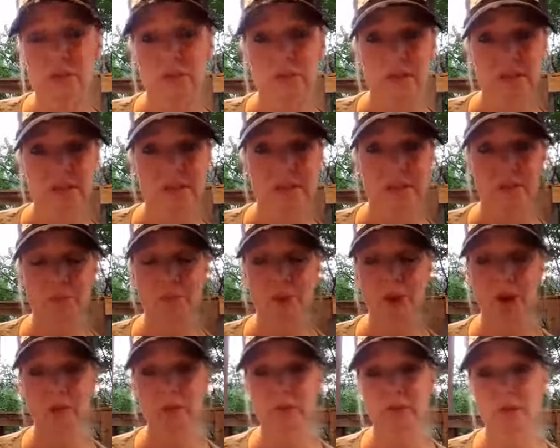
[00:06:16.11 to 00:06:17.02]
It's not a
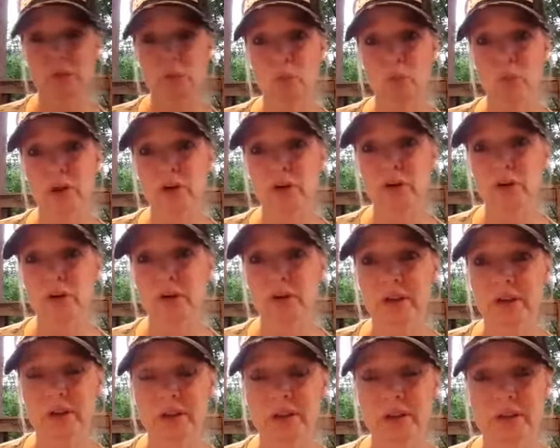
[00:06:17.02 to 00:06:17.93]
problem in the winter
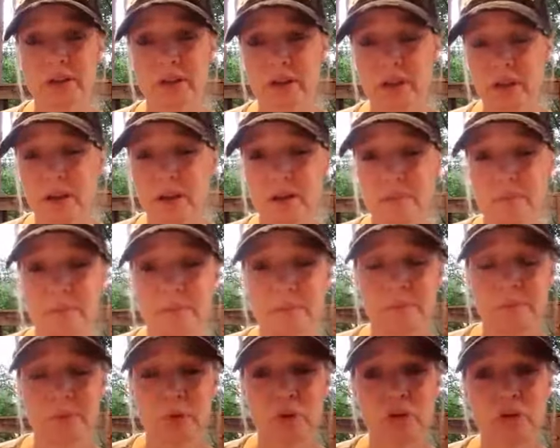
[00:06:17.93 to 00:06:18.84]
in
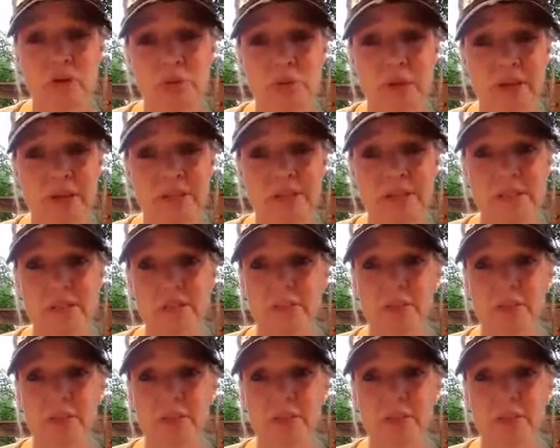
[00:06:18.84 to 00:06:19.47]
most places,